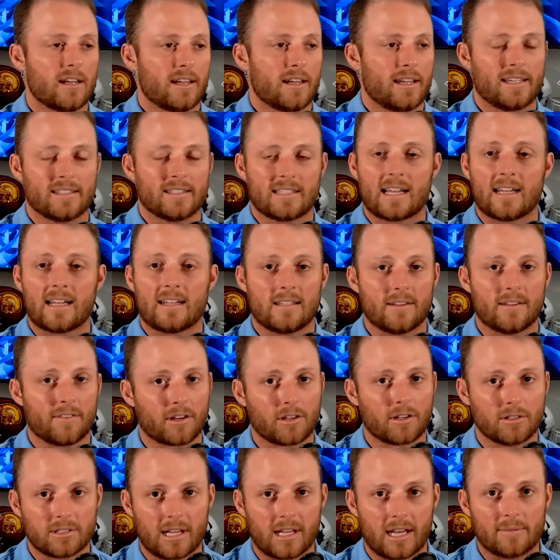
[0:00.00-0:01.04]
He has had a
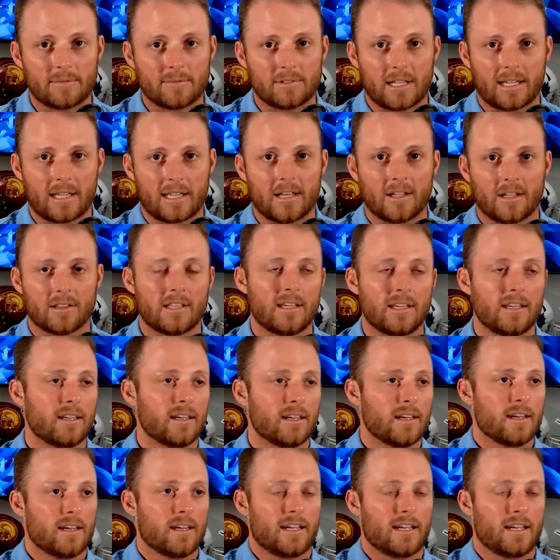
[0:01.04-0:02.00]
difficult time staying healthy.